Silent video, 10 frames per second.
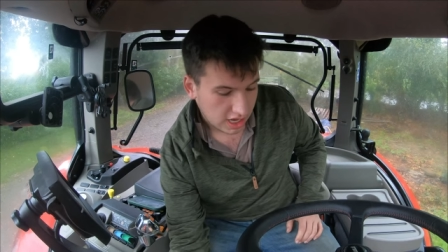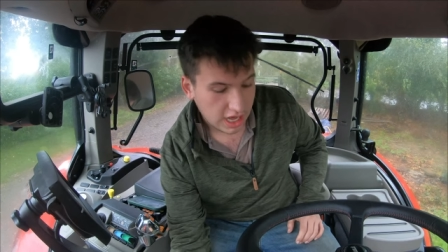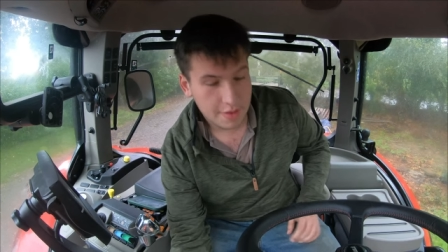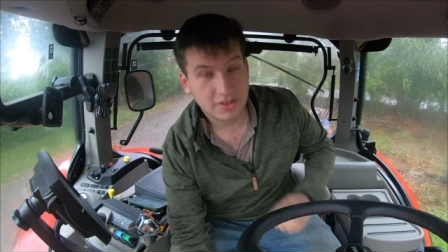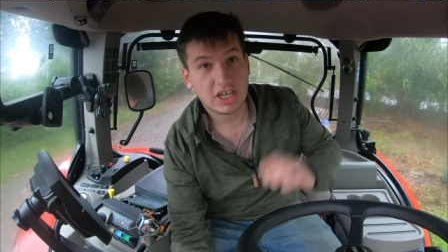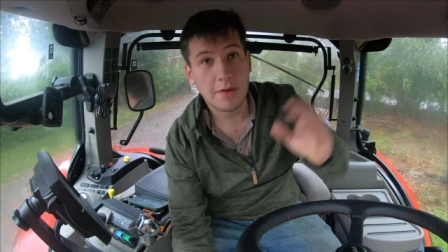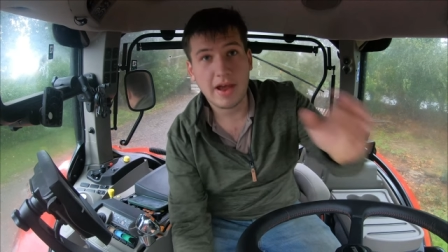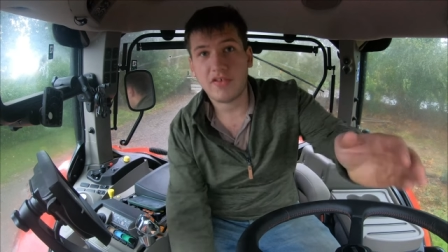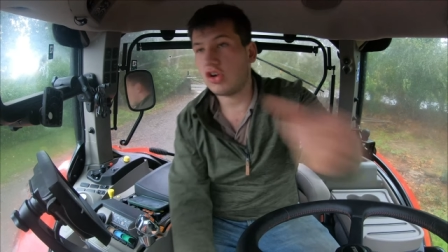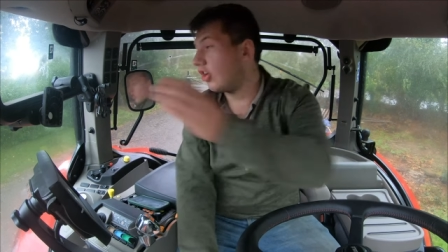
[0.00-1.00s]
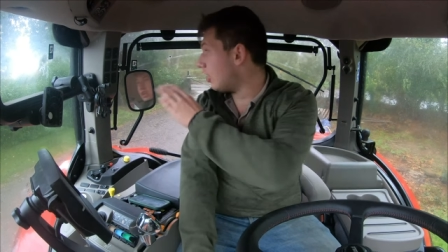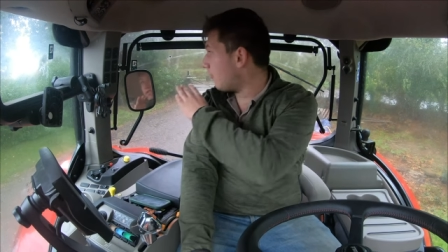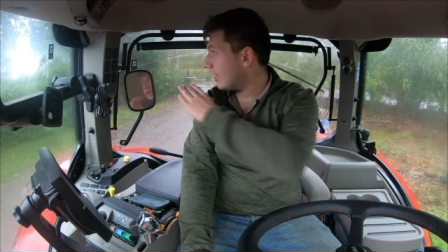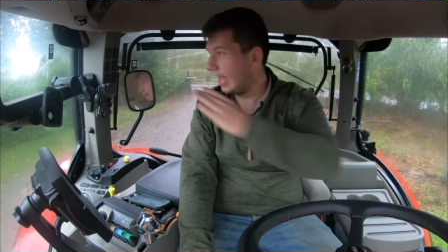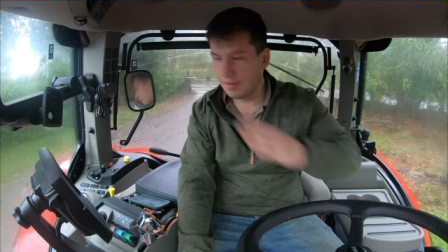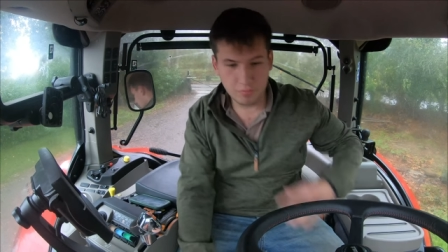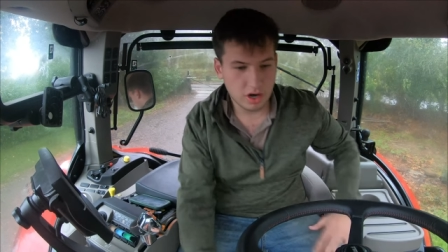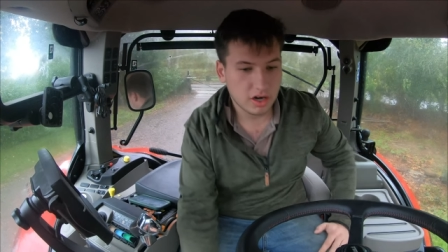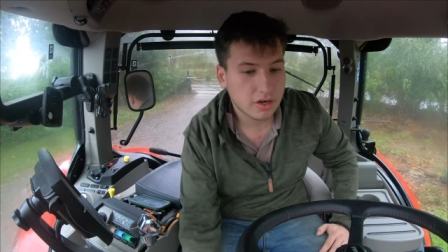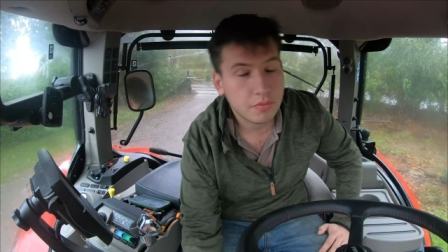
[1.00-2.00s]
Um, it's a shame I haven't got another
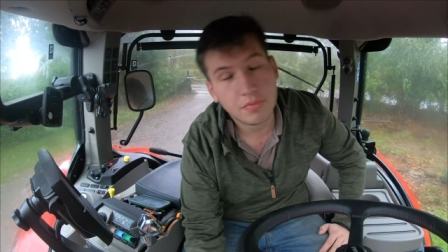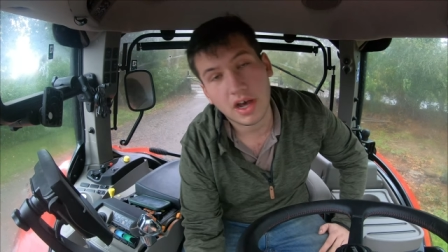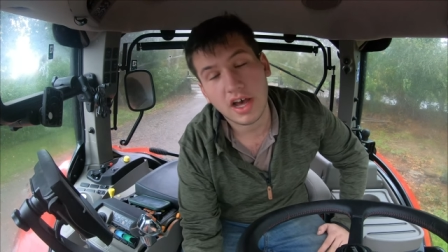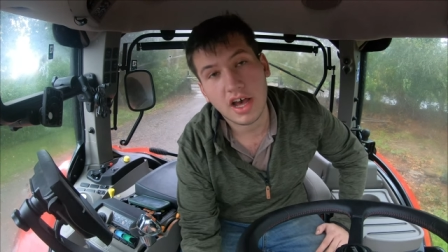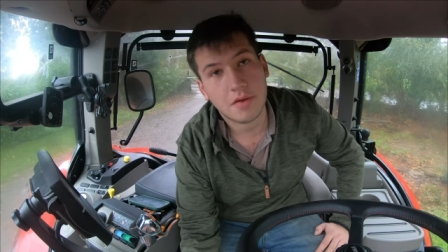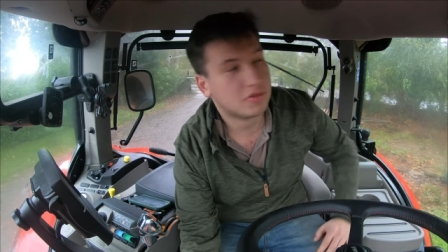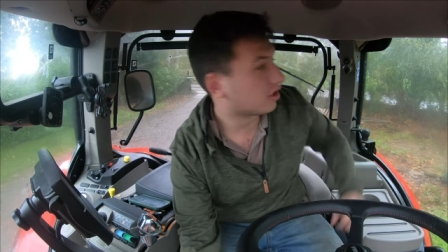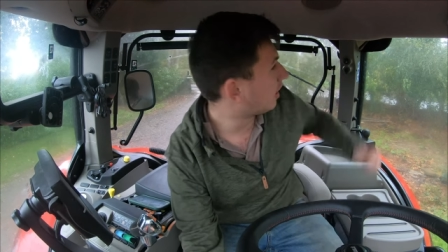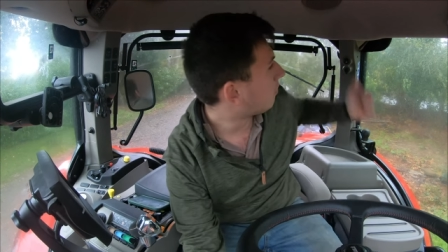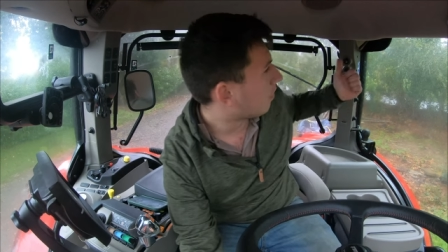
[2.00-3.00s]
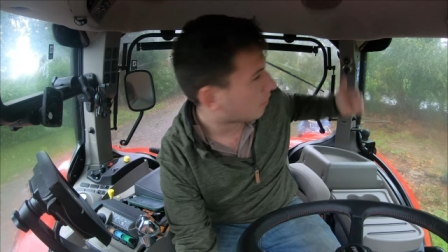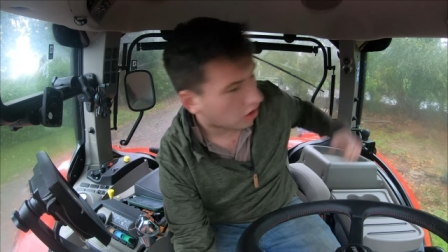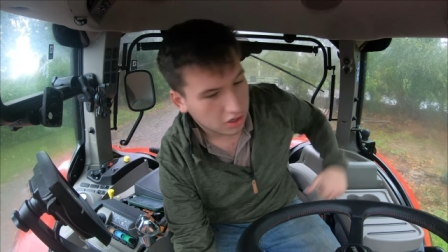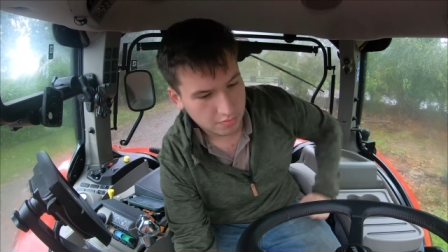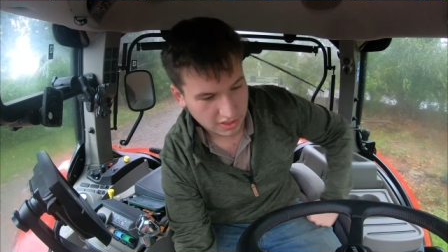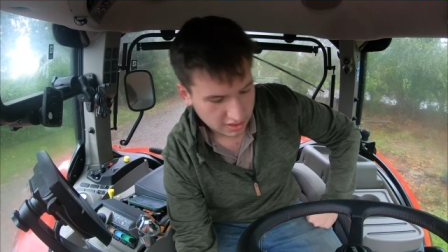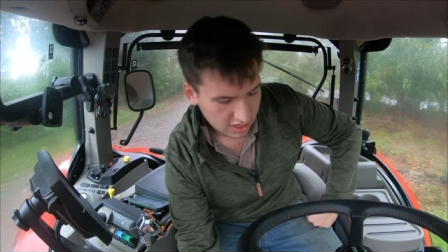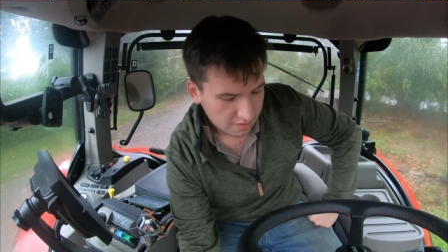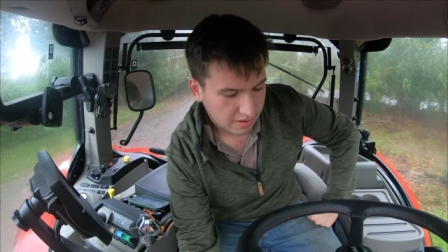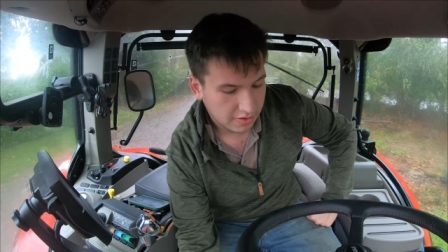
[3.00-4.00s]
camera, but um, so I can have one behind me.
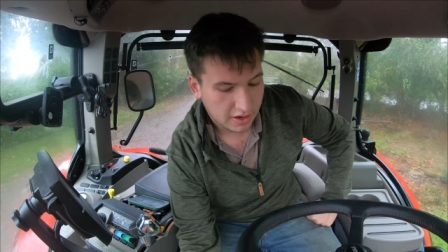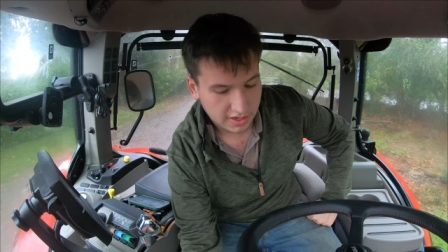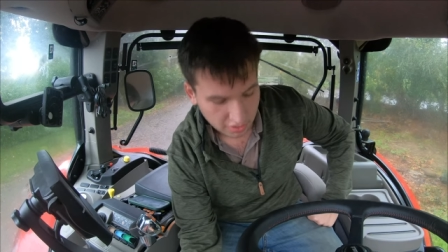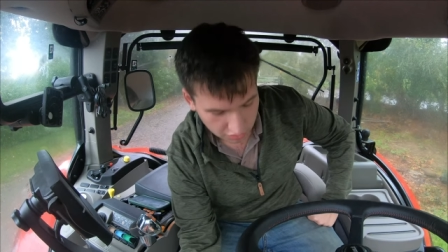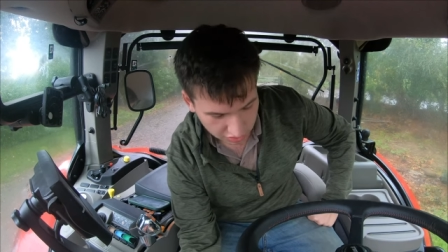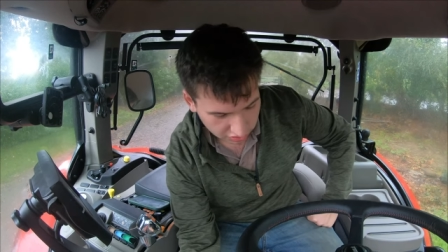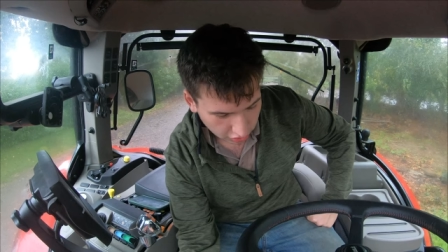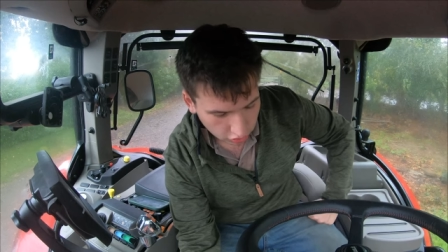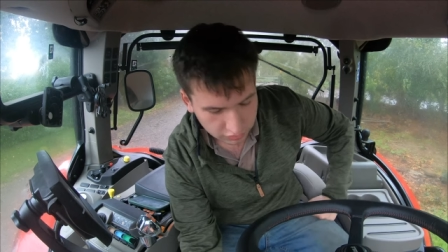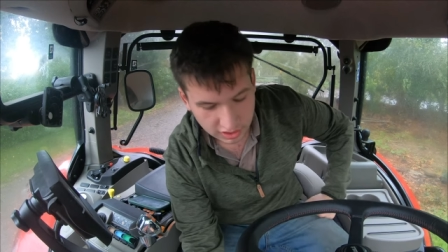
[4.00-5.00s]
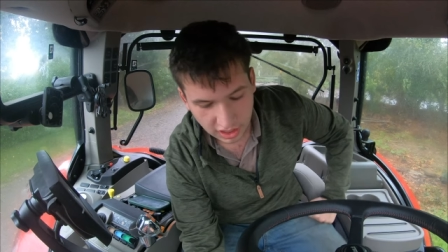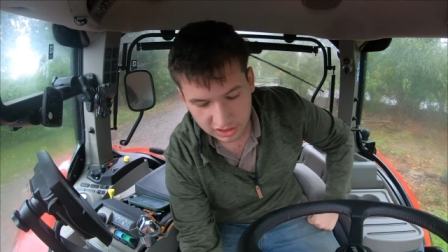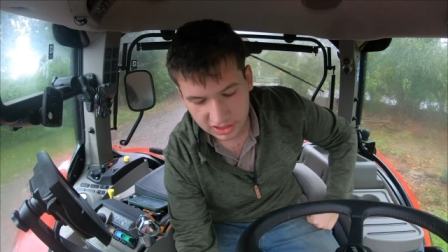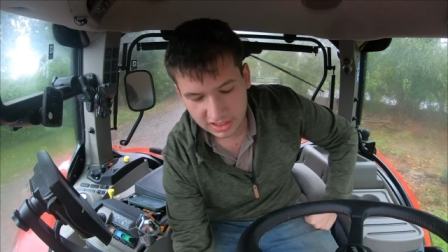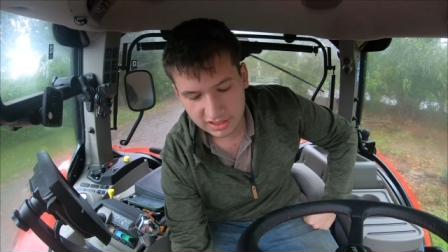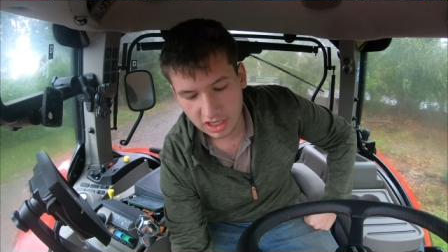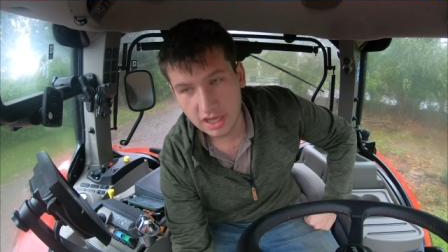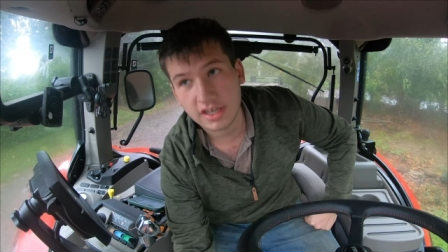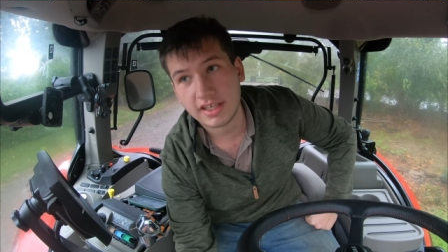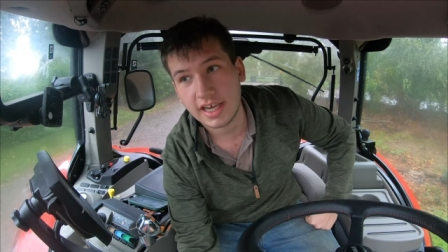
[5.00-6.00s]
Anyway, so you hold the clutch in,
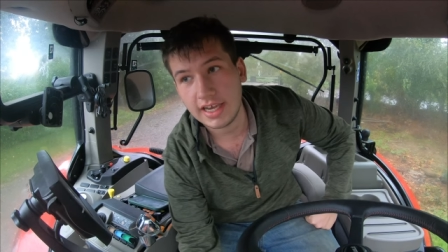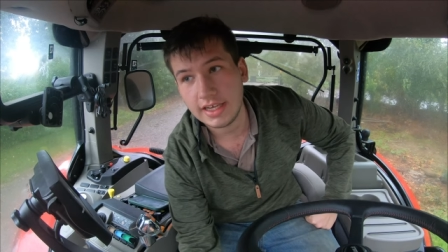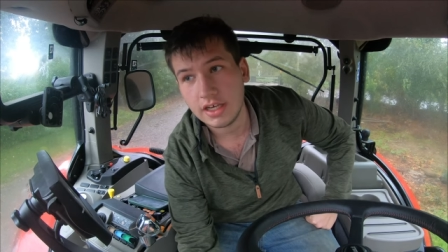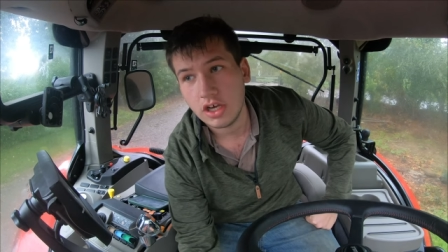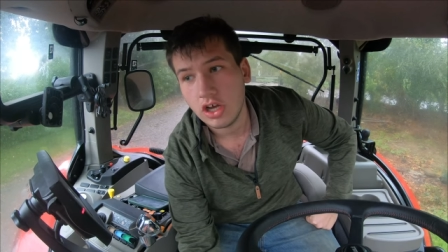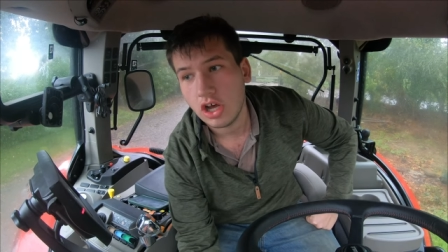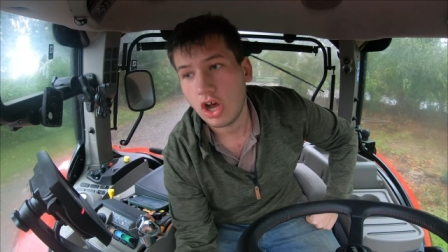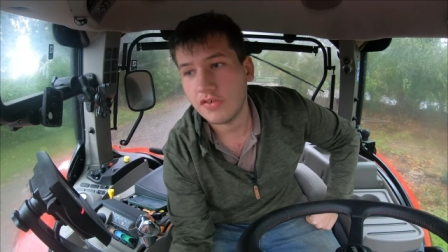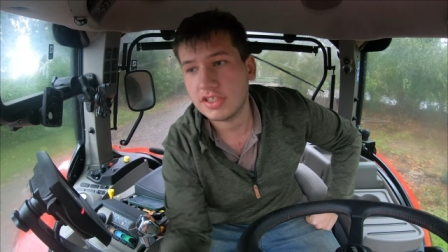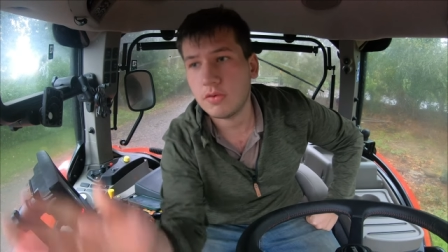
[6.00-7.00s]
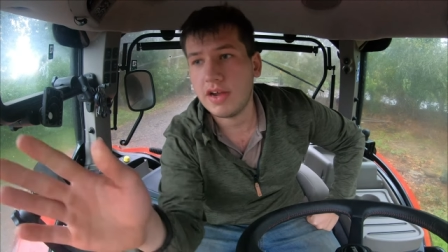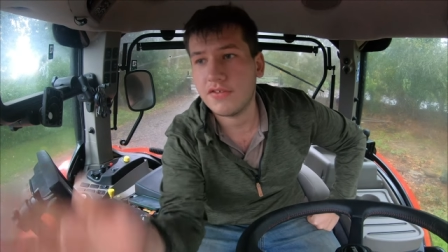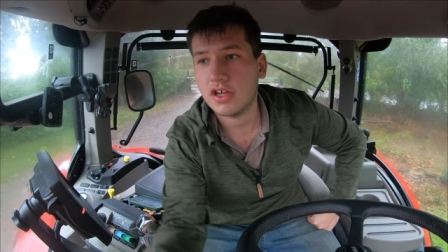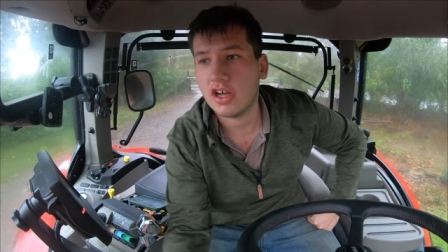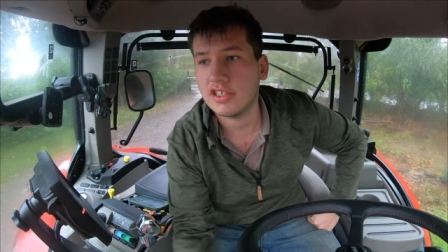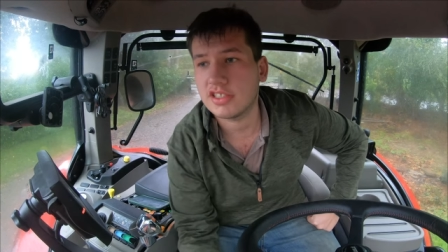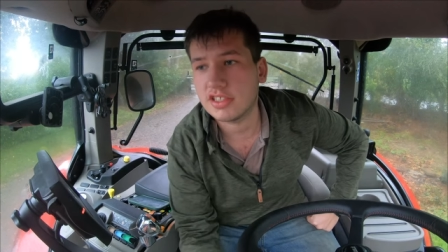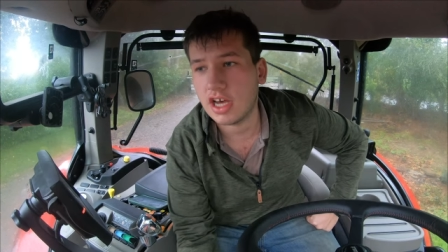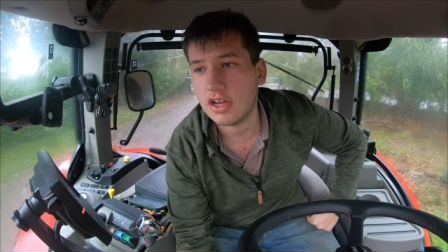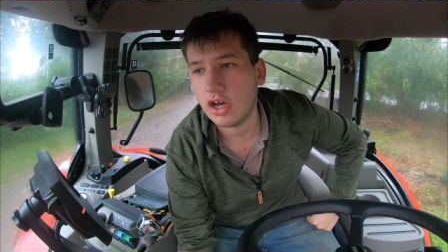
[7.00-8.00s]
turn the key. Obviously wait for your lights to
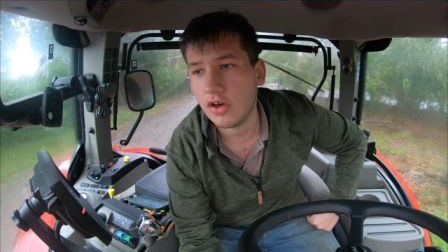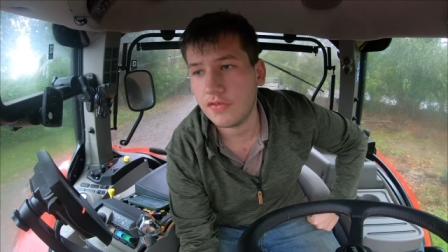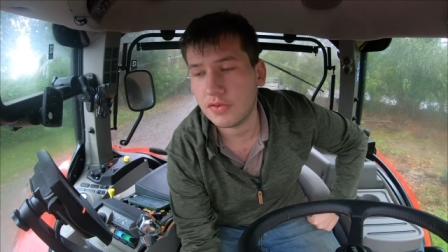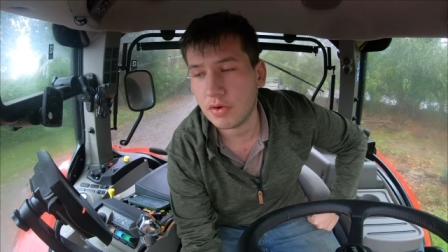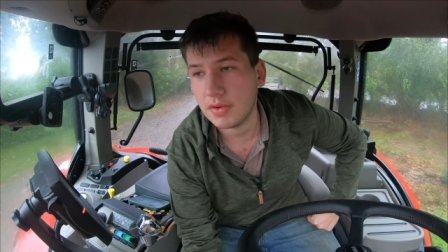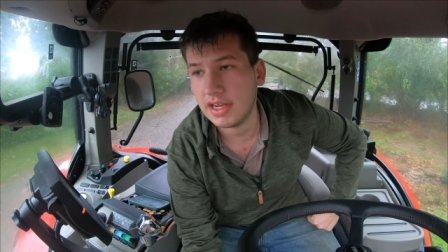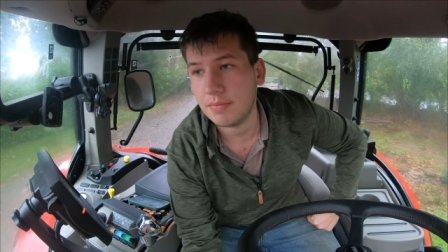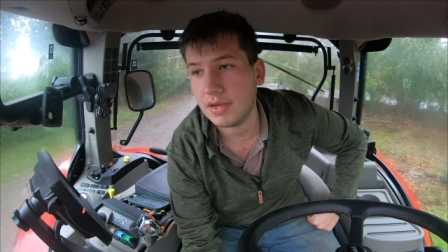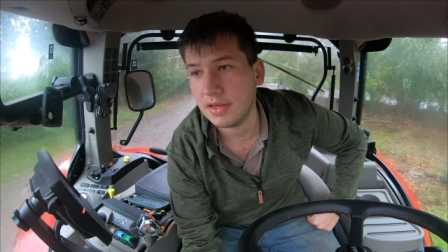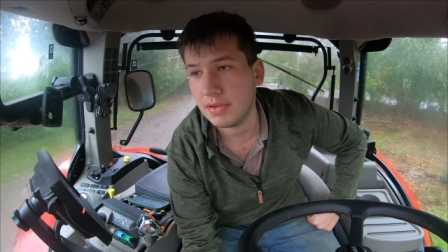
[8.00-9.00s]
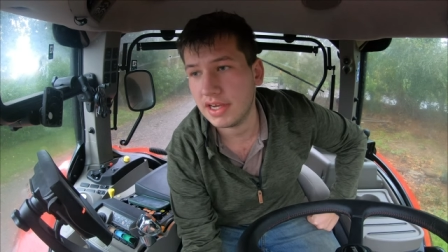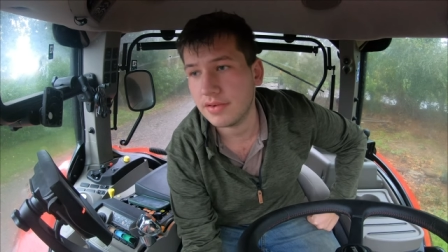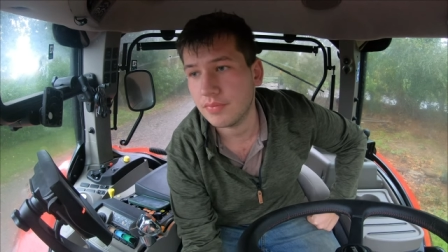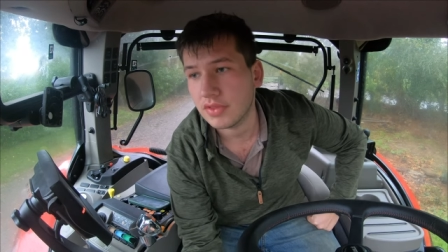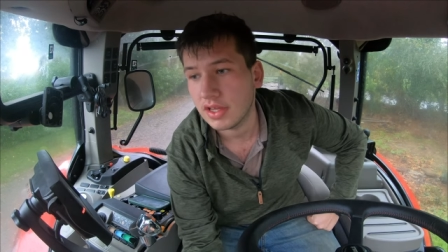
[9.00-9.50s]
turn off. You'll probably hear beeping.